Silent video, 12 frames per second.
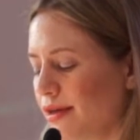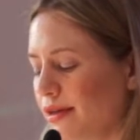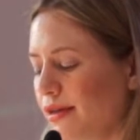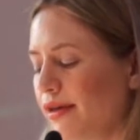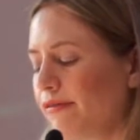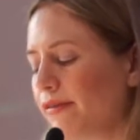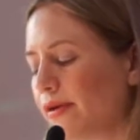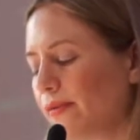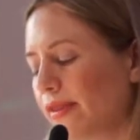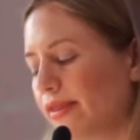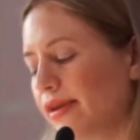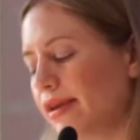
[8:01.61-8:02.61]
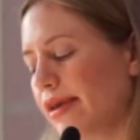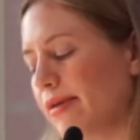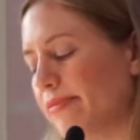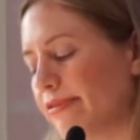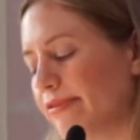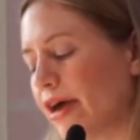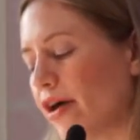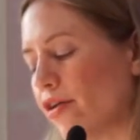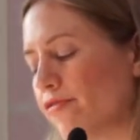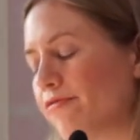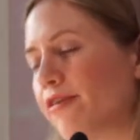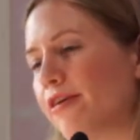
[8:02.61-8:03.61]
Living within
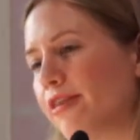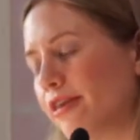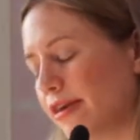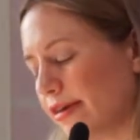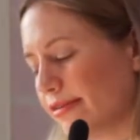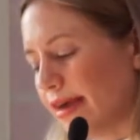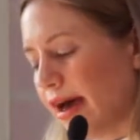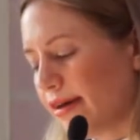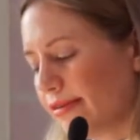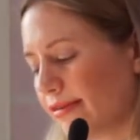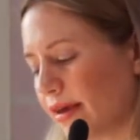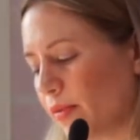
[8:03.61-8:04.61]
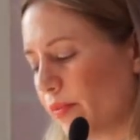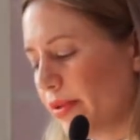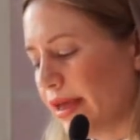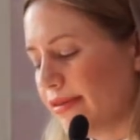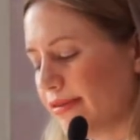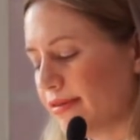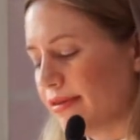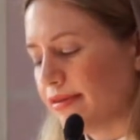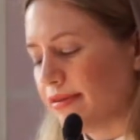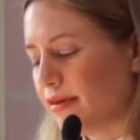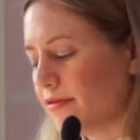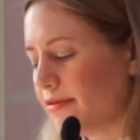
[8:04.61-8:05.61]
himself are the exact same
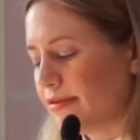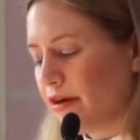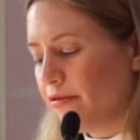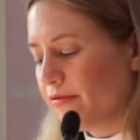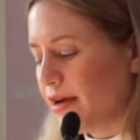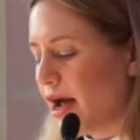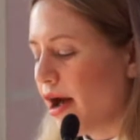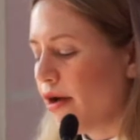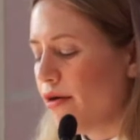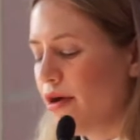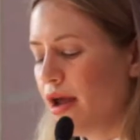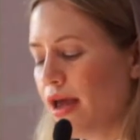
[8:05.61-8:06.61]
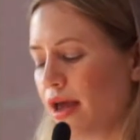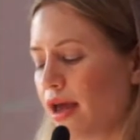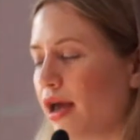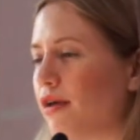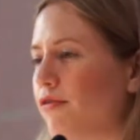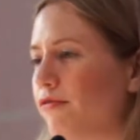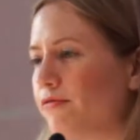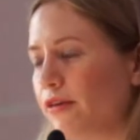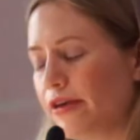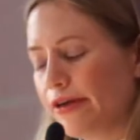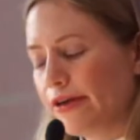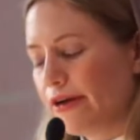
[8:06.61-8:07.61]
places of self-doubt and
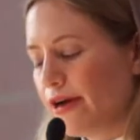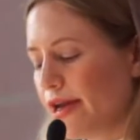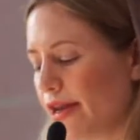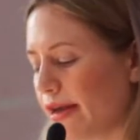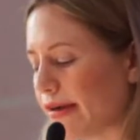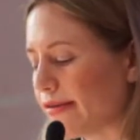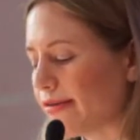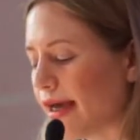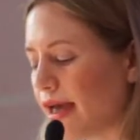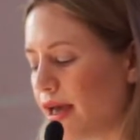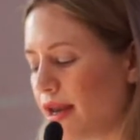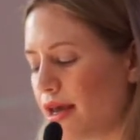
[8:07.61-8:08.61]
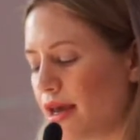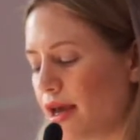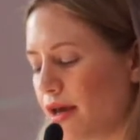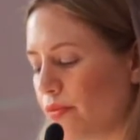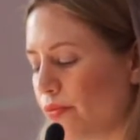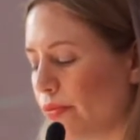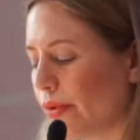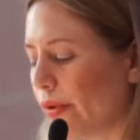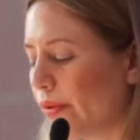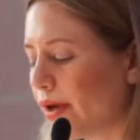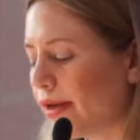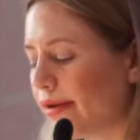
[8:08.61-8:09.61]
fear and anxiety and
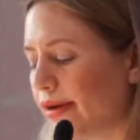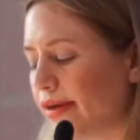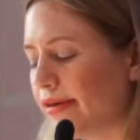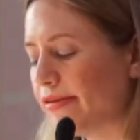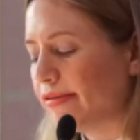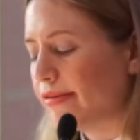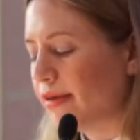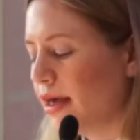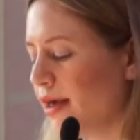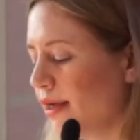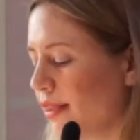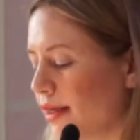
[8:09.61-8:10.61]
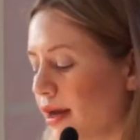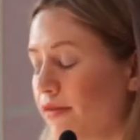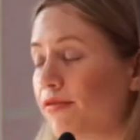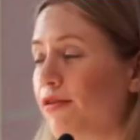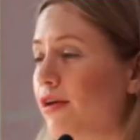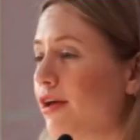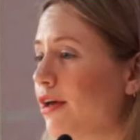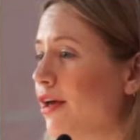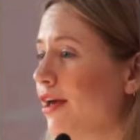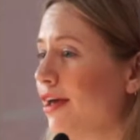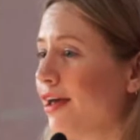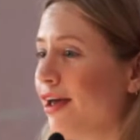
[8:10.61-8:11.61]
brokenness that every
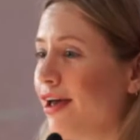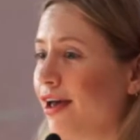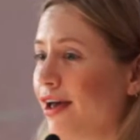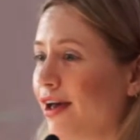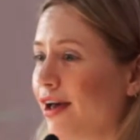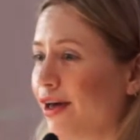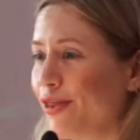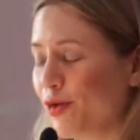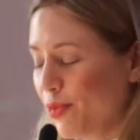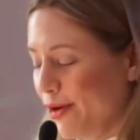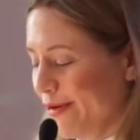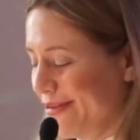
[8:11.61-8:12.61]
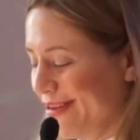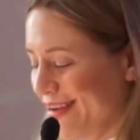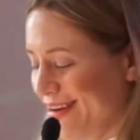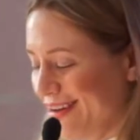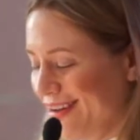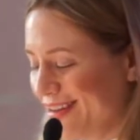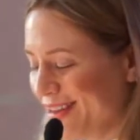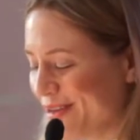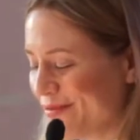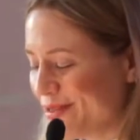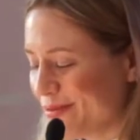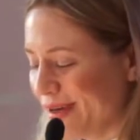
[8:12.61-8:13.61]
other person
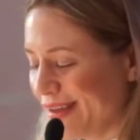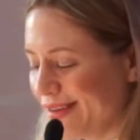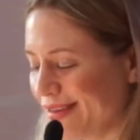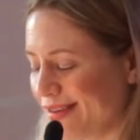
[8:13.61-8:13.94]
lives with.